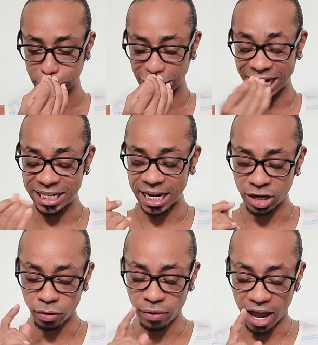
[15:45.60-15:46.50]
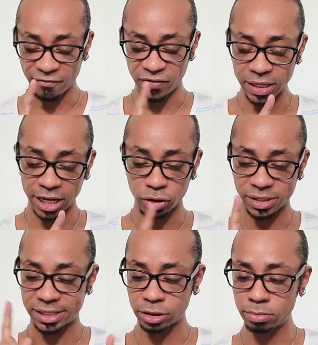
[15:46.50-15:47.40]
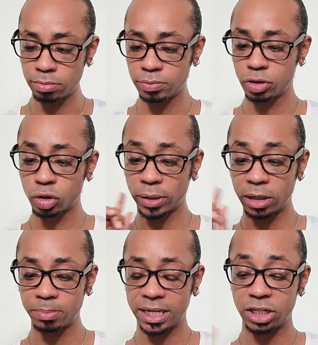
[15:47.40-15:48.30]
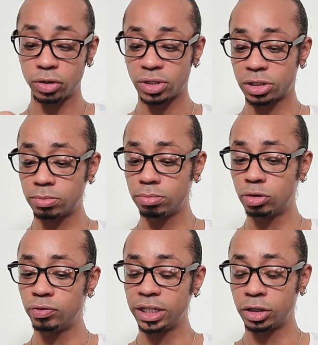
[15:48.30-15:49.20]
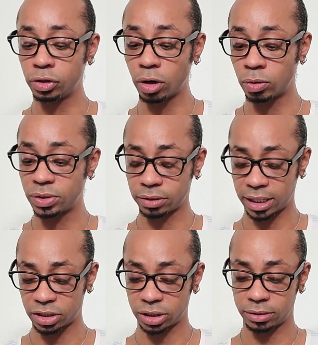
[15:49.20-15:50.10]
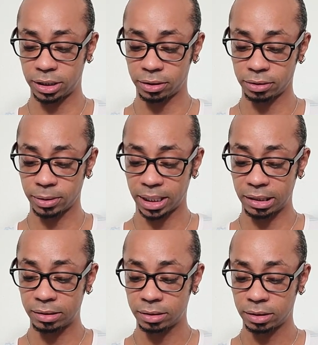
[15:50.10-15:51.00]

And yet I don't I feel like you're still trailblazer, you're still moving in your own direction here, okay?